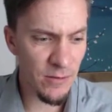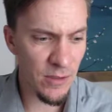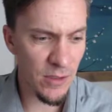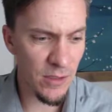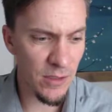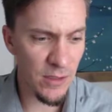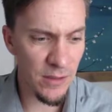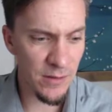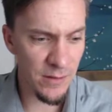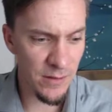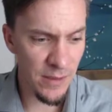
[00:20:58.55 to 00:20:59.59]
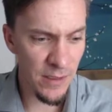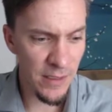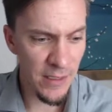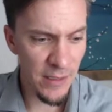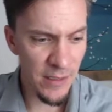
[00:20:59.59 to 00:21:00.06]
the
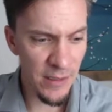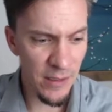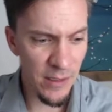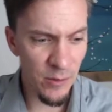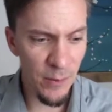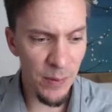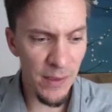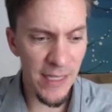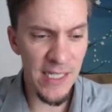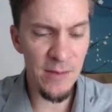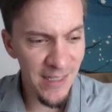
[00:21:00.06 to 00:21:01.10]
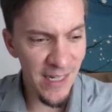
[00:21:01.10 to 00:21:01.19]
replace.